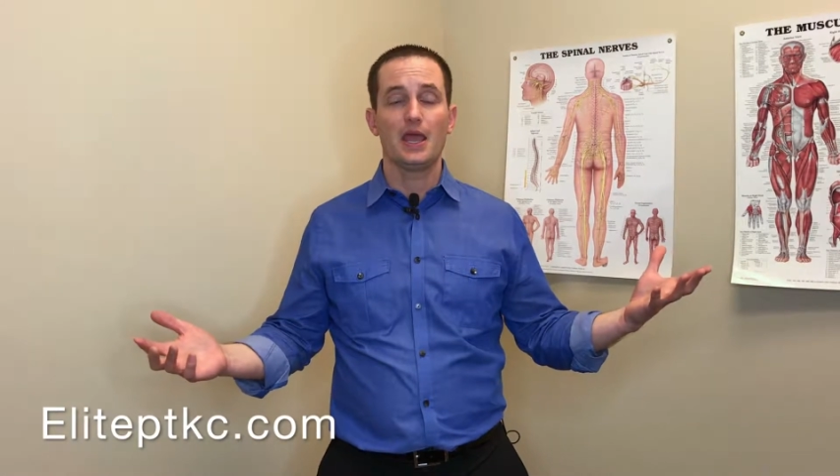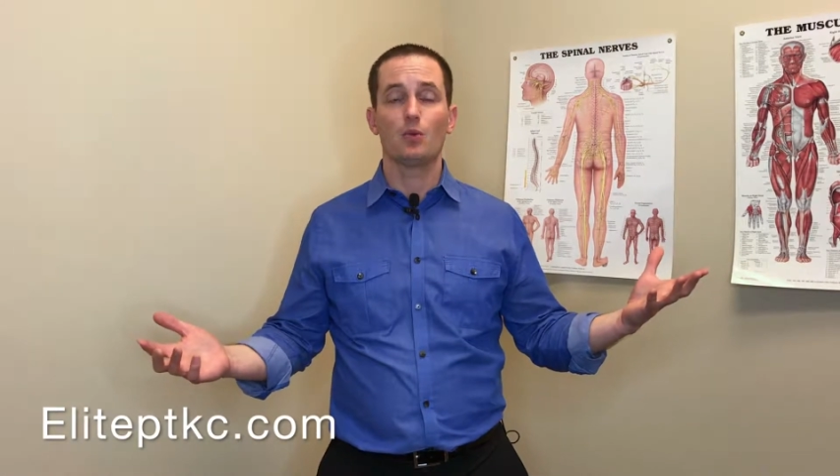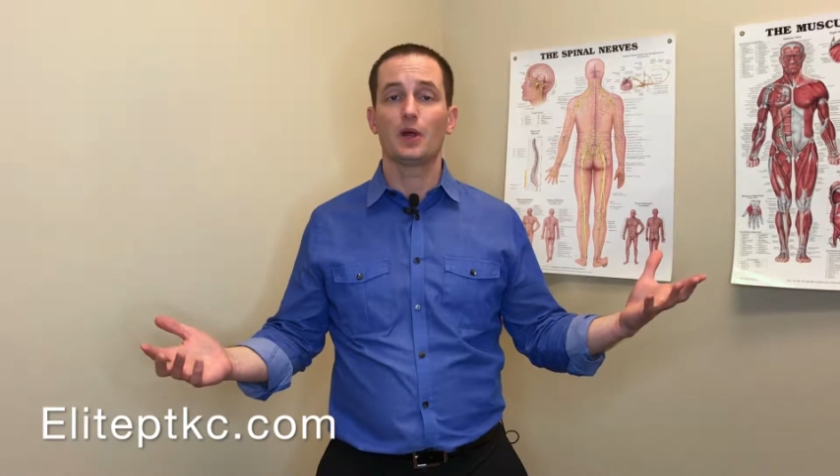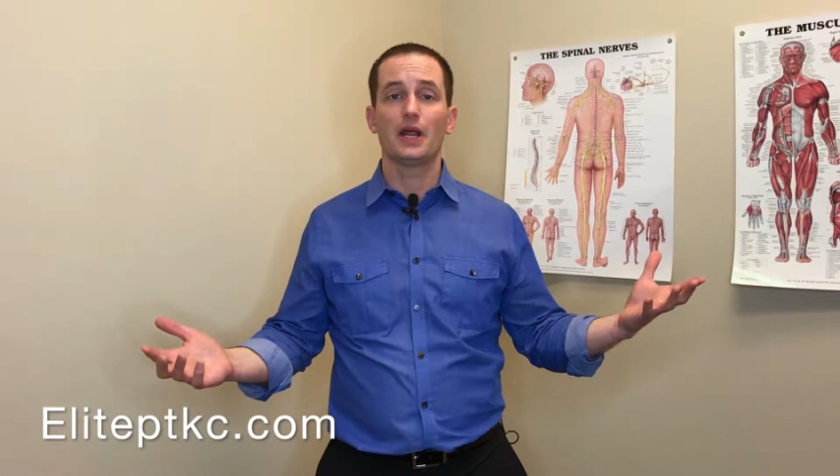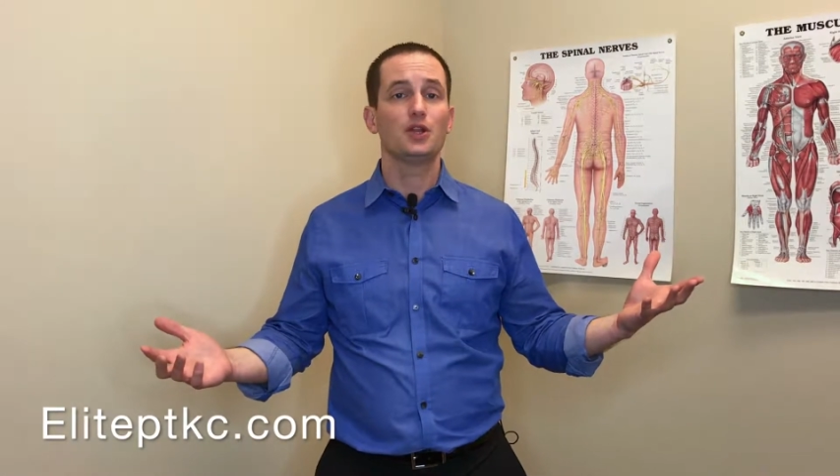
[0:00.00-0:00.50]
And
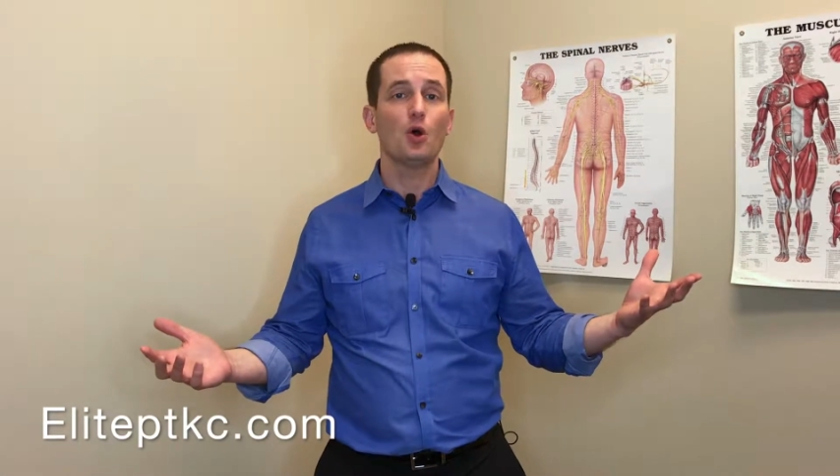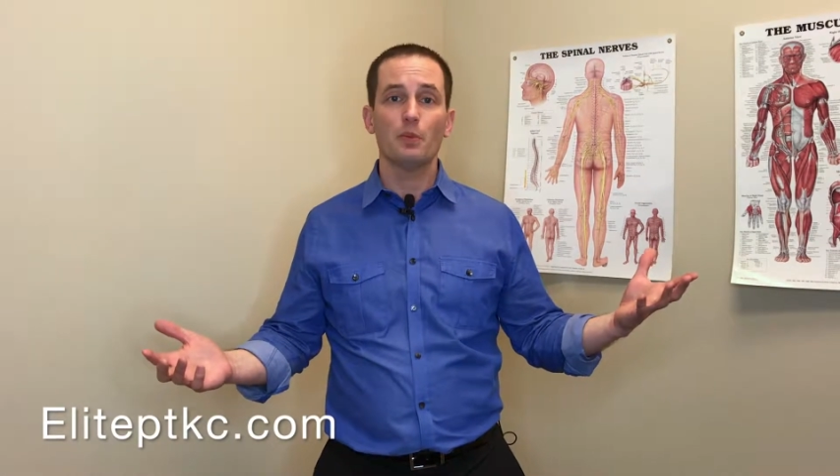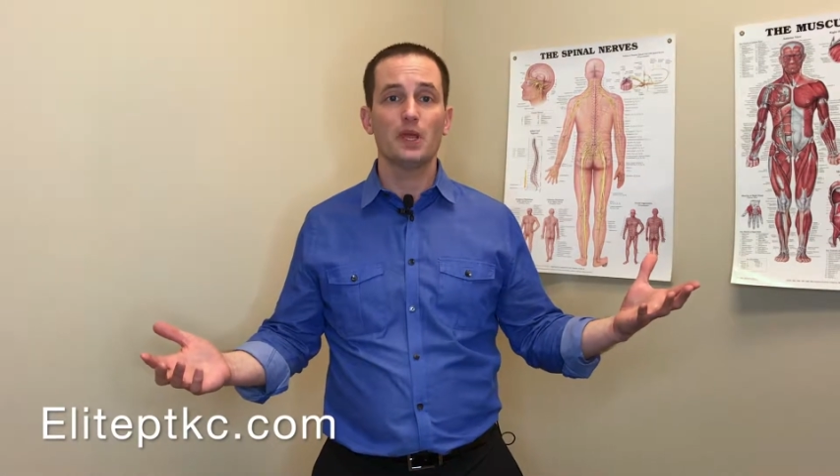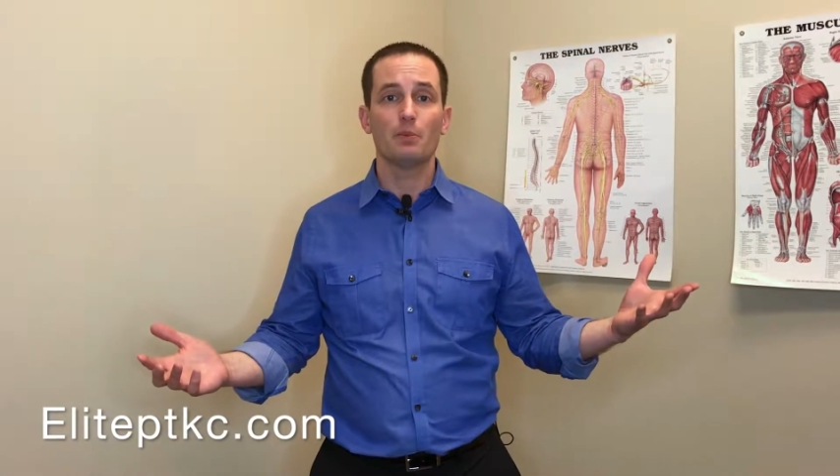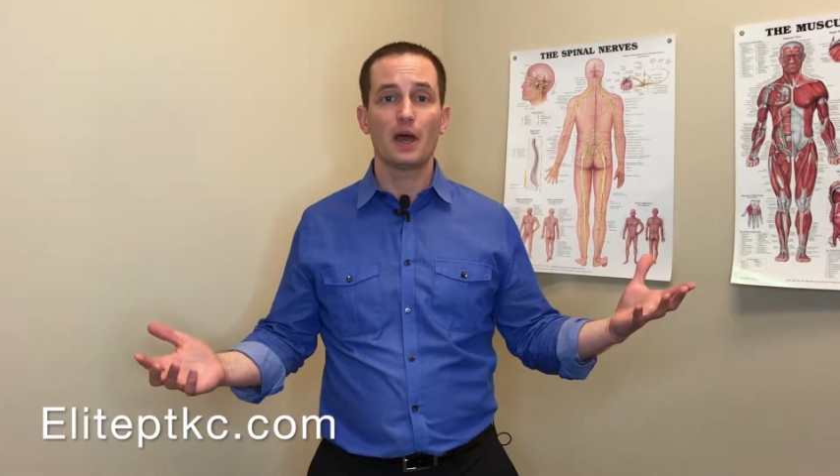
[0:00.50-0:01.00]
what I don't
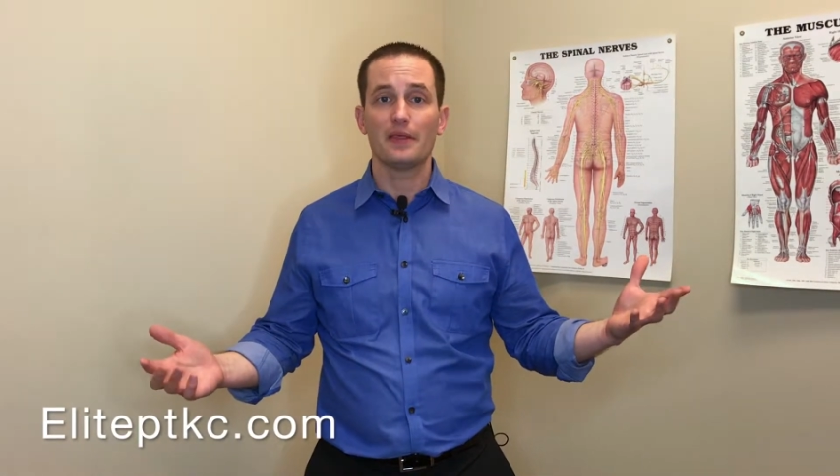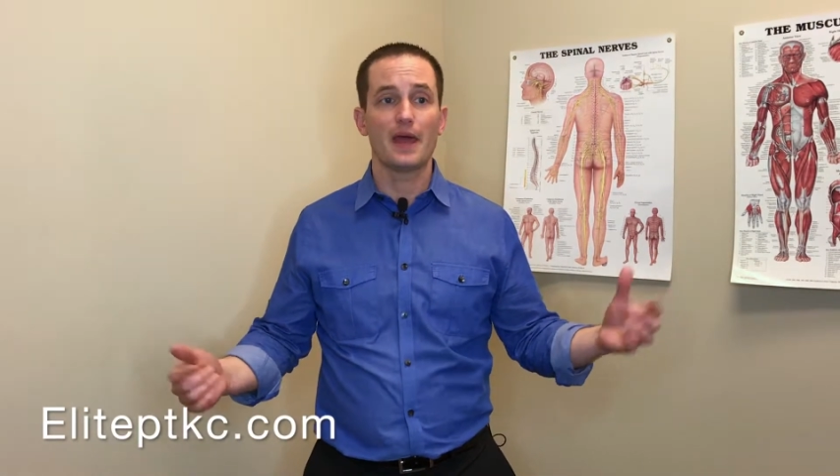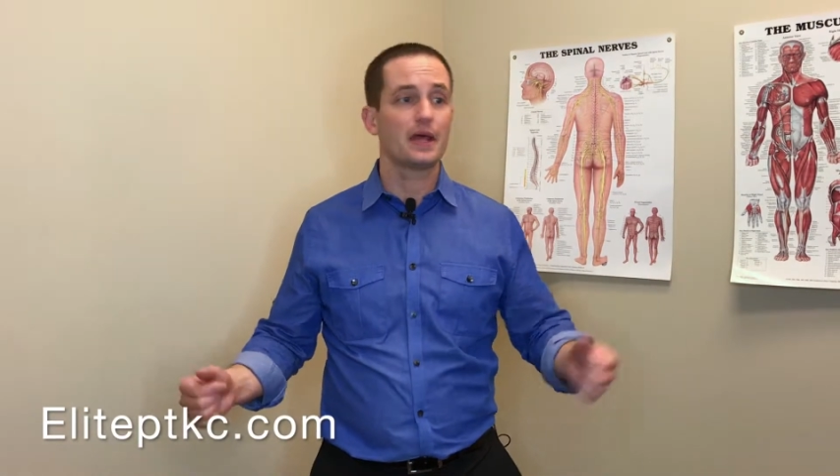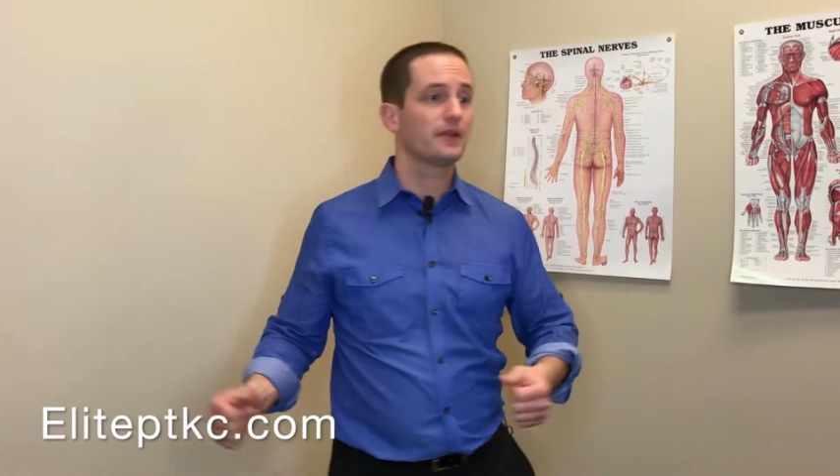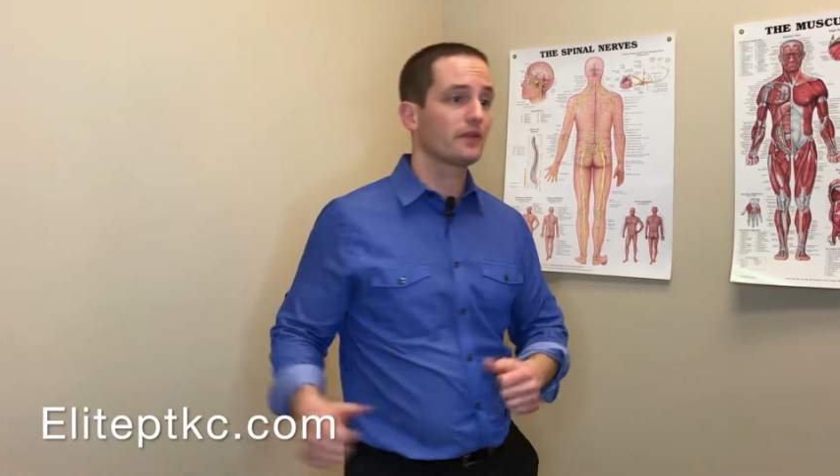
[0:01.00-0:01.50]
mean by
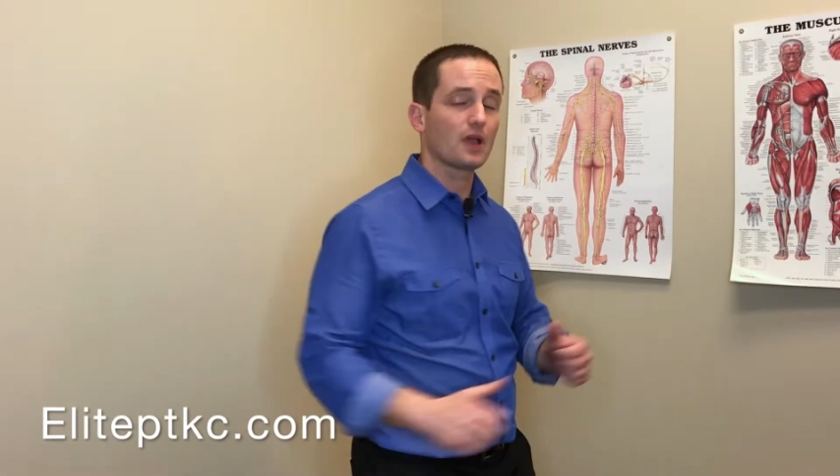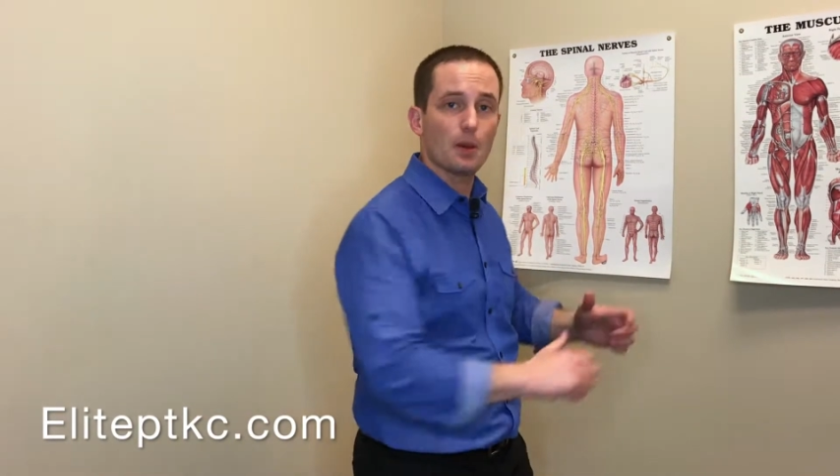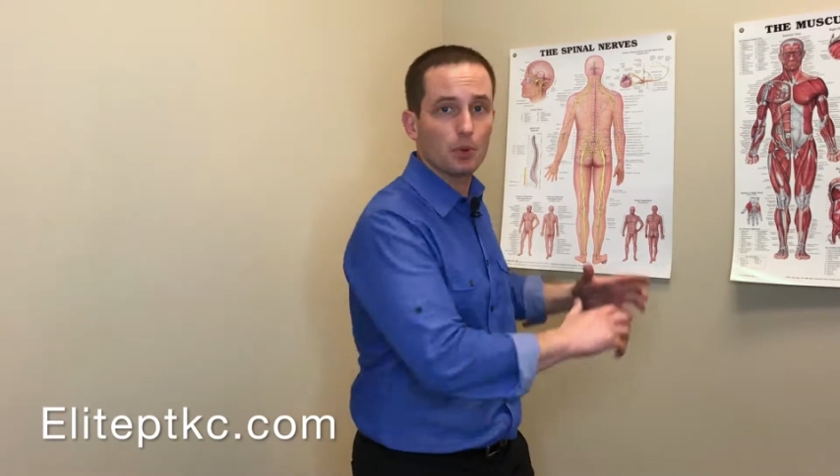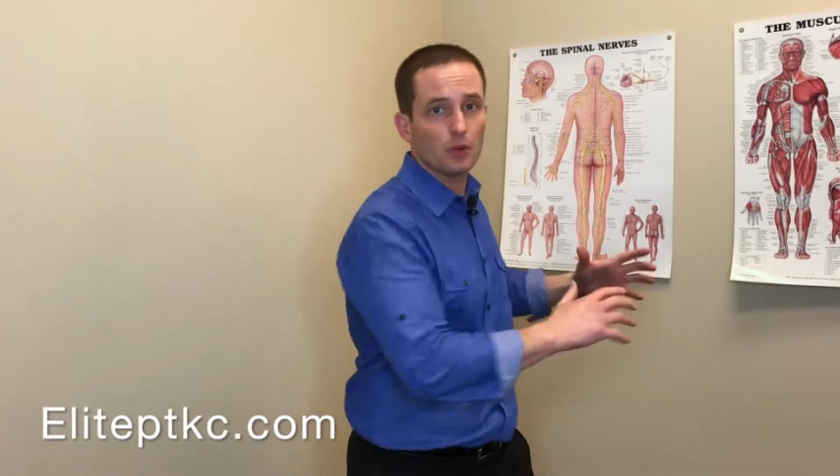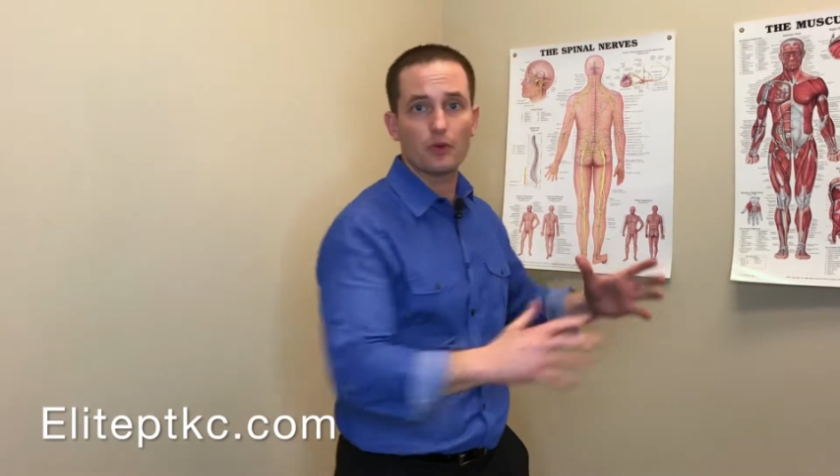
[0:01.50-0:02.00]
that is a
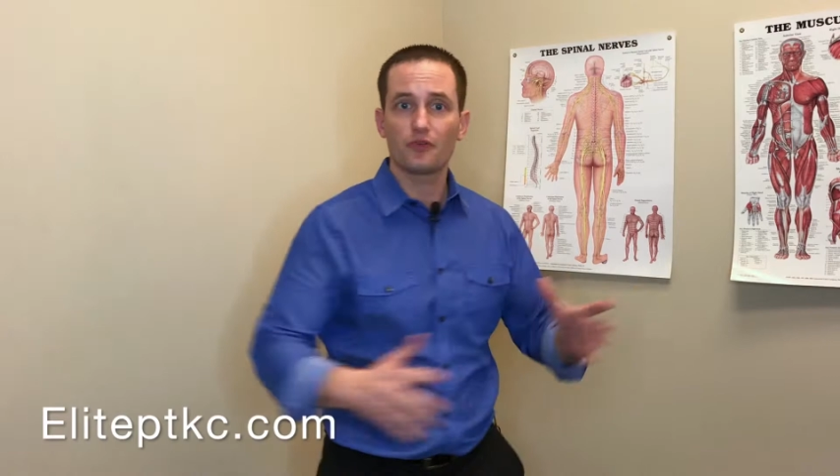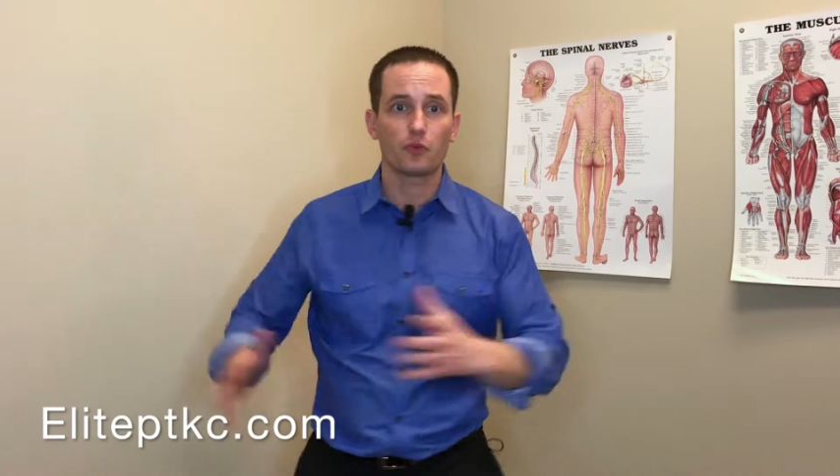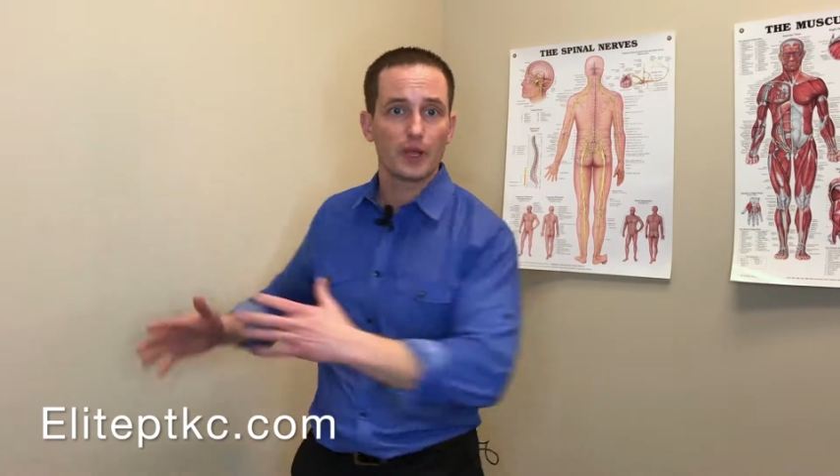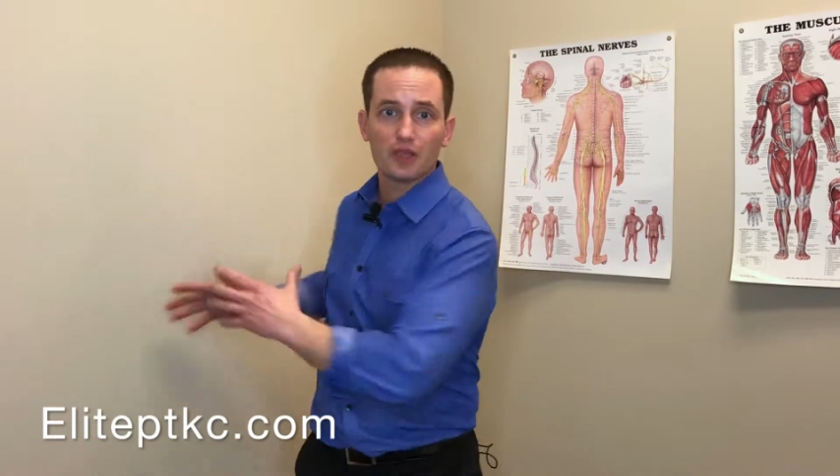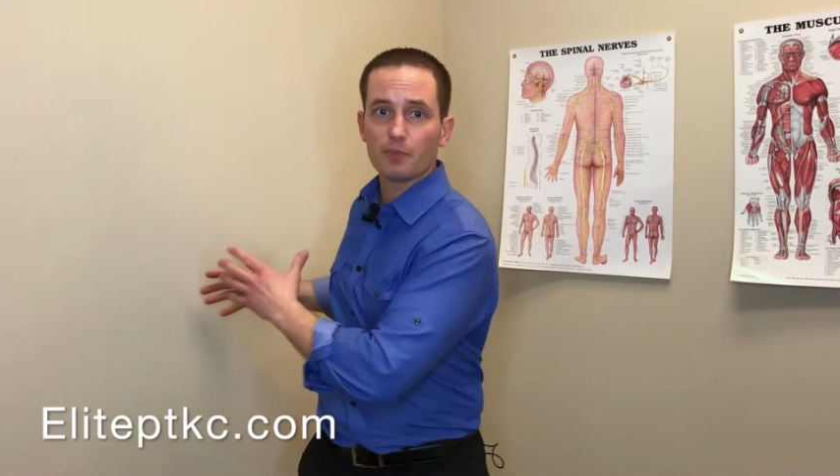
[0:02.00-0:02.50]
couple little
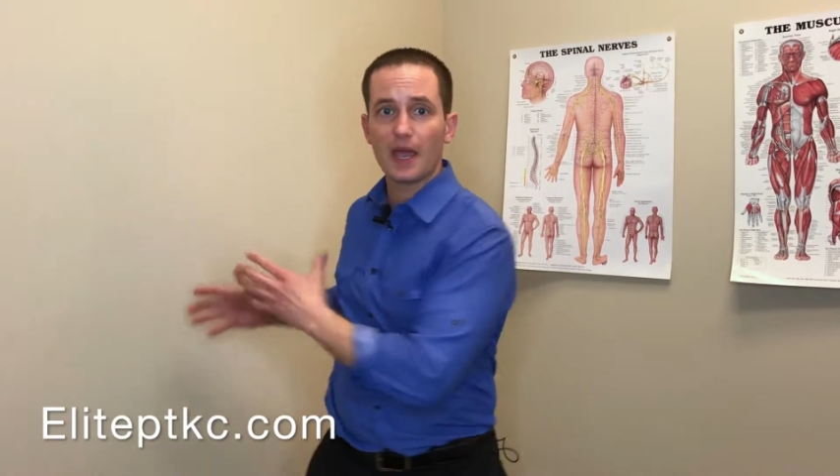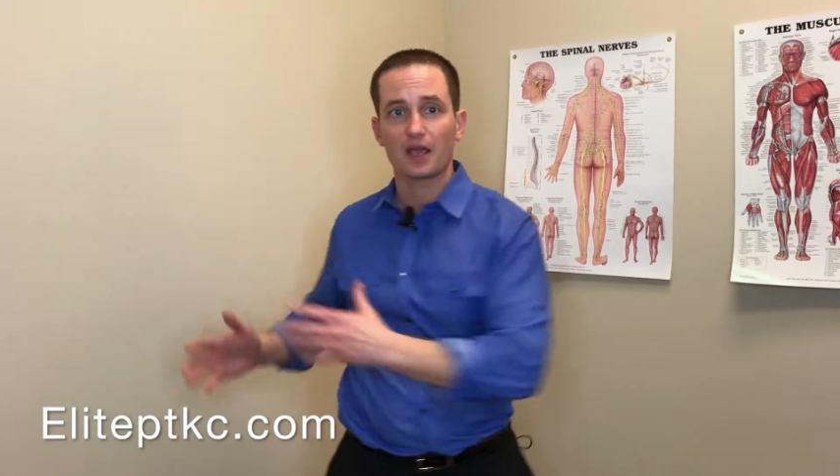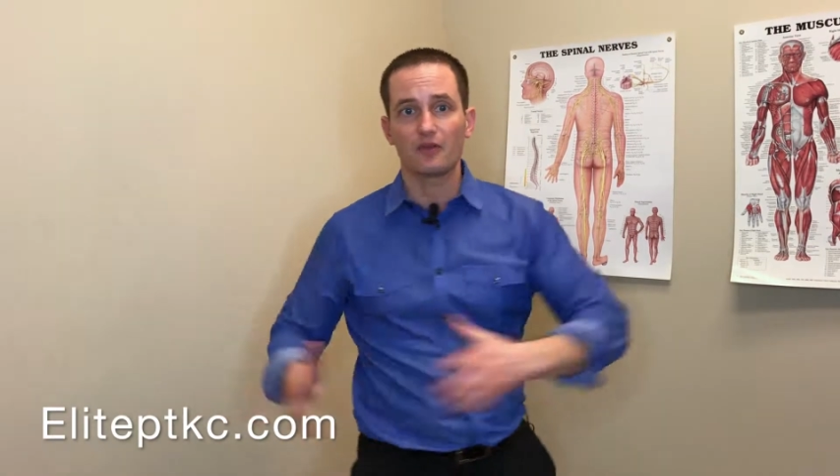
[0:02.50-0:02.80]
swings back